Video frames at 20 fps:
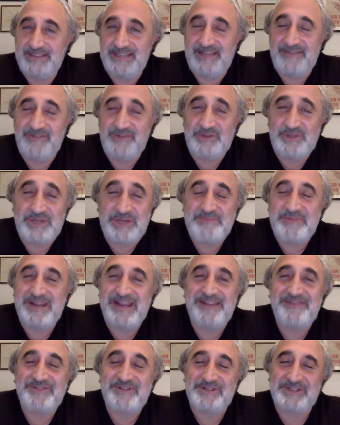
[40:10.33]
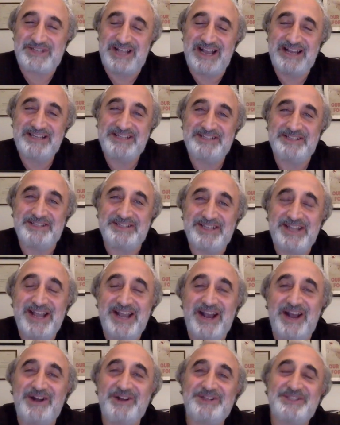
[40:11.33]
evolutionary behavioral sciences
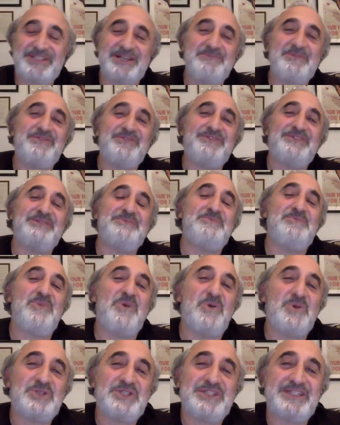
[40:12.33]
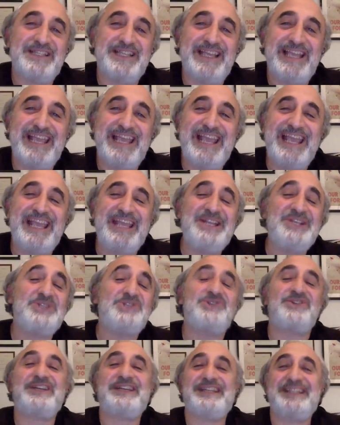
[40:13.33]
are some of the most
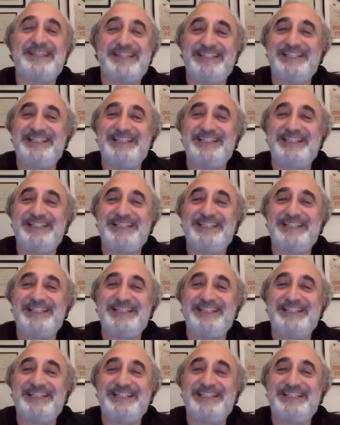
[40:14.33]
intricately